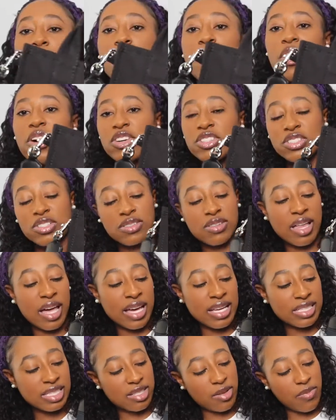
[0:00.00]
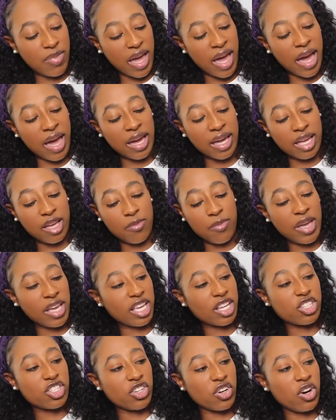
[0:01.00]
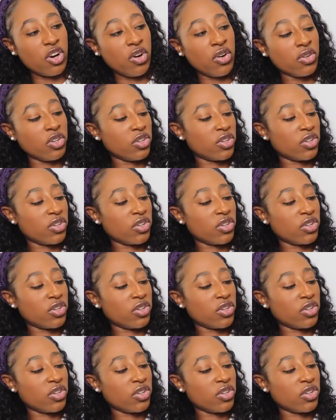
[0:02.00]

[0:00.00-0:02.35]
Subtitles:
personalize the bag and make it your own.